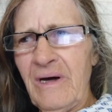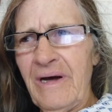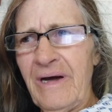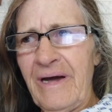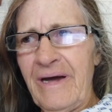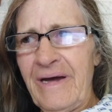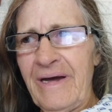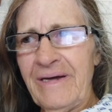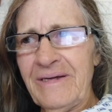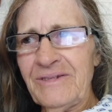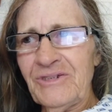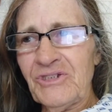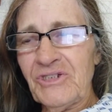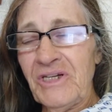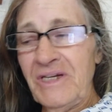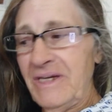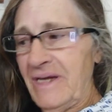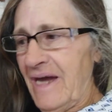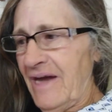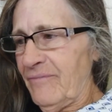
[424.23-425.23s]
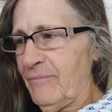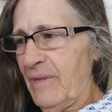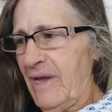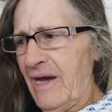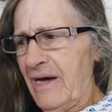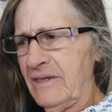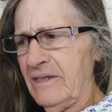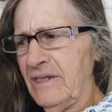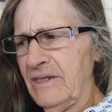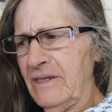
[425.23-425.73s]
And she gave me
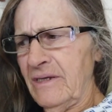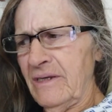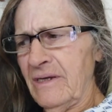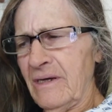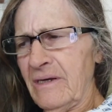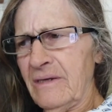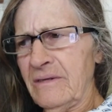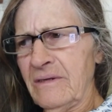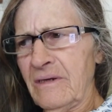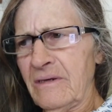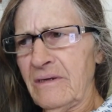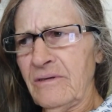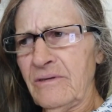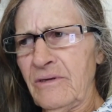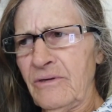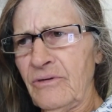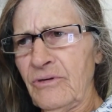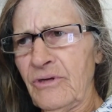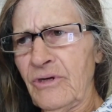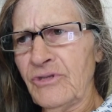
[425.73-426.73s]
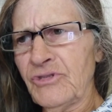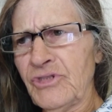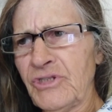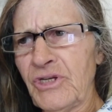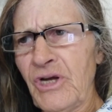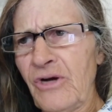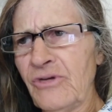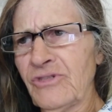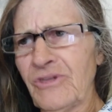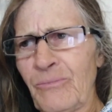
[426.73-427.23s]
honey, and she
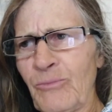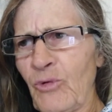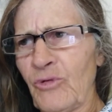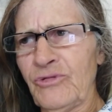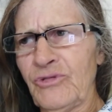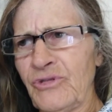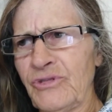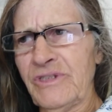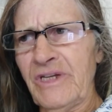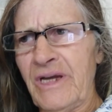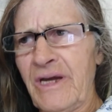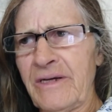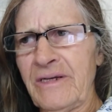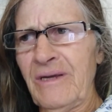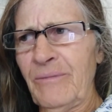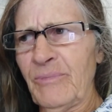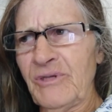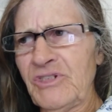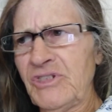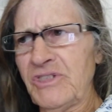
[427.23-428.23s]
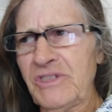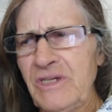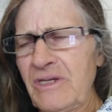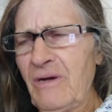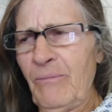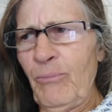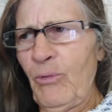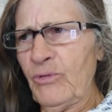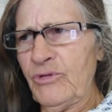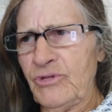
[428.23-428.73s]
knows I'm not using honey, but she said, I
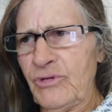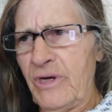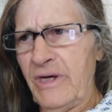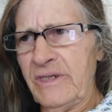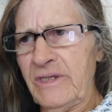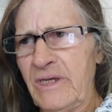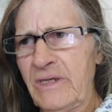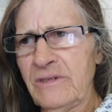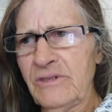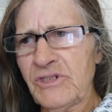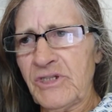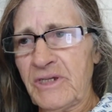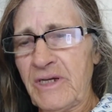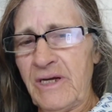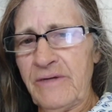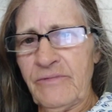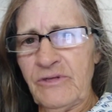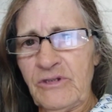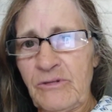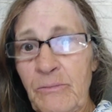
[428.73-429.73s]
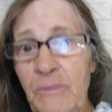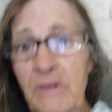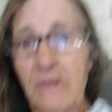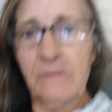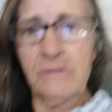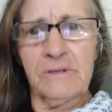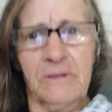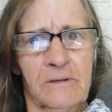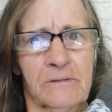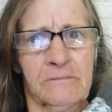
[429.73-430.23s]
bought you honey, and she gave it to me, and I
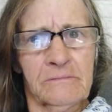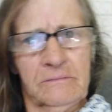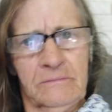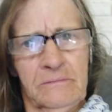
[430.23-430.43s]
was like,